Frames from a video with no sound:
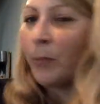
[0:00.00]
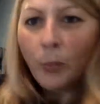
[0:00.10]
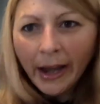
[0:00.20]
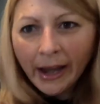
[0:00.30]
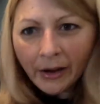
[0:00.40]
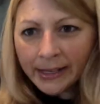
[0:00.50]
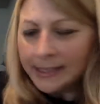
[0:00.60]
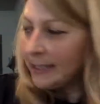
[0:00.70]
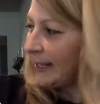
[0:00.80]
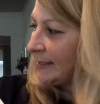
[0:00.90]
where is
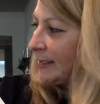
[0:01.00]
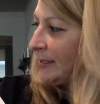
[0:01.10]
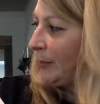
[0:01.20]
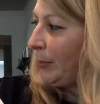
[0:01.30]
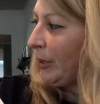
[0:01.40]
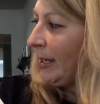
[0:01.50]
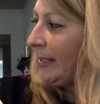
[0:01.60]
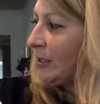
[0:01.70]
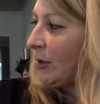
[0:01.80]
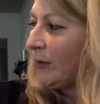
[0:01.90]
the Dexis? The book
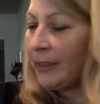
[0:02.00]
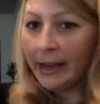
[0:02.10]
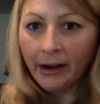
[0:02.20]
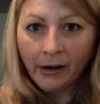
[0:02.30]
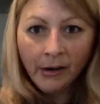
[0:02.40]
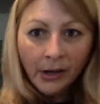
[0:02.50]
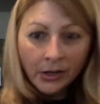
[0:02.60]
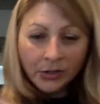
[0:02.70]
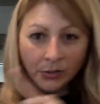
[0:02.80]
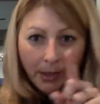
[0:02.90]
is over there.
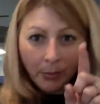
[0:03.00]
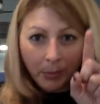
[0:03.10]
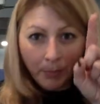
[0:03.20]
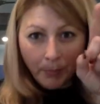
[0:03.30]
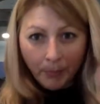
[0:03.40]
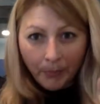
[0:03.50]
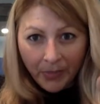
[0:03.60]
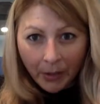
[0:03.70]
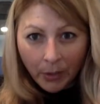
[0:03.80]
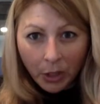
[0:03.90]
So they
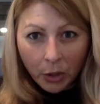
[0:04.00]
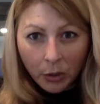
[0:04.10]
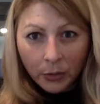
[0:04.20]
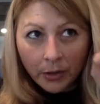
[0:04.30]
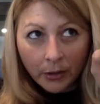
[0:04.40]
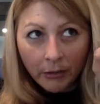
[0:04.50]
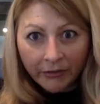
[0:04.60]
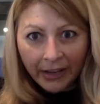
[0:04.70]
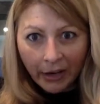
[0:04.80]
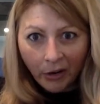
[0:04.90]
would glue the little
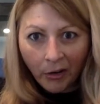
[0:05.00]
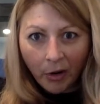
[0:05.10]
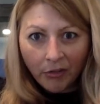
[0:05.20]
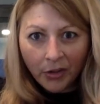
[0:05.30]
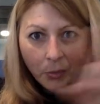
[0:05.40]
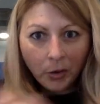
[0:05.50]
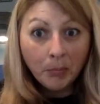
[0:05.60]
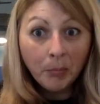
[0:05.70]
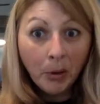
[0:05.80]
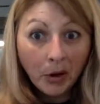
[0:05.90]
finger over the word
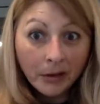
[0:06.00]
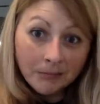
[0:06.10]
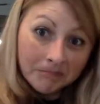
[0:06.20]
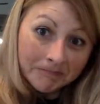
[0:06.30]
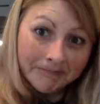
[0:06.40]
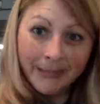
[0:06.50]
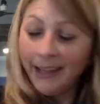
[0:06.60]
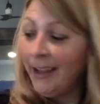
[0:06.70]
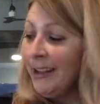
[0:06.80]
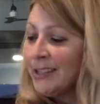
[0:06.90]
book.
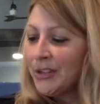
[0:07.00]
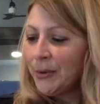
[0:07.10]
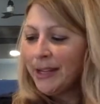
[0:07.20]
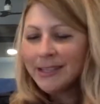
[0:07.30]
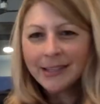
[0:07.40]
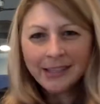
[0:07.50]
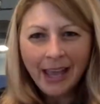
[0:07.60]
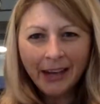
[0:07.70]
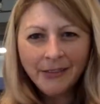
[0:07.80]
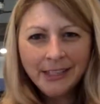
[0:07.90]
So this is
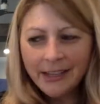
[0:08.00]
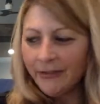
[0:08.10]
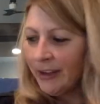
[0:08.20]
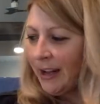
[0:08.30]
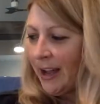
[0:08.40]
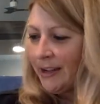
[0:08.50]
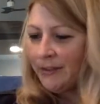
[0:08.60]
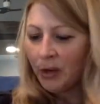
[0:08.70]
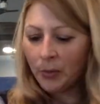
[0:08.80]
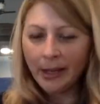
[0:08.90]
kind of a different kind
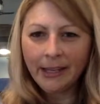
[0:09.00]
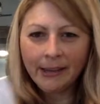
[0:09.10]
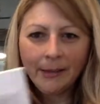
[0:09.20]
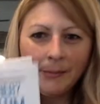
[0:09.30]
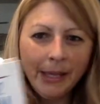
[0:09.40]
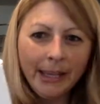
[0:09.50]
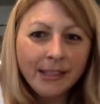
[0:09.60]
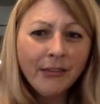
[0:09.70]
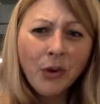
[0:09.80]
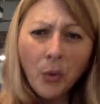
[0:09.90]
of curriculum because,
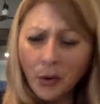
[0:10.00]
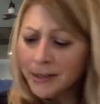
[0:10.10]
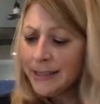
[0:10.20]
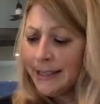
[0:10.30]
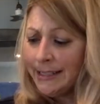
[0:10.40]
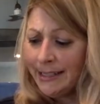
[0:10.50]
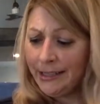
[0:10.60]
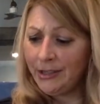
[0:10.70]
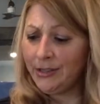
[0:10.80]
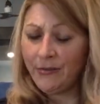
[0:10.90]
of course, it
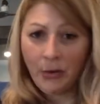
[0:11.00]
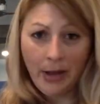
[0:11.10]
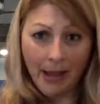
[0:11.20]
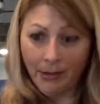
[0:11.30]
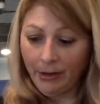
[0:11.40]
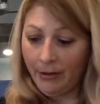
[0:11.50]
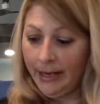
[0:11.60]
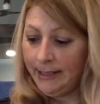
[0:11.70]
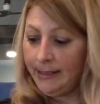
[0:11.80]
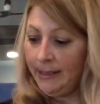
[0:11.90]
teaches vocabulary.
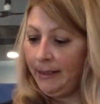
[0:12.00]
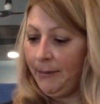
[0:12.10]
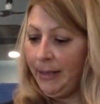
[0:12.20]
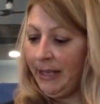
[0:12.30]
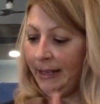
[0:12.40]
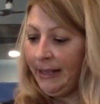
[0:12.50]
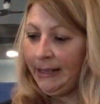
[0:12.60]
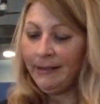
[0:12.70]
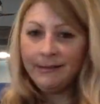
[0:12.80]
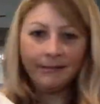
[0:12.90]
It's in the beginning,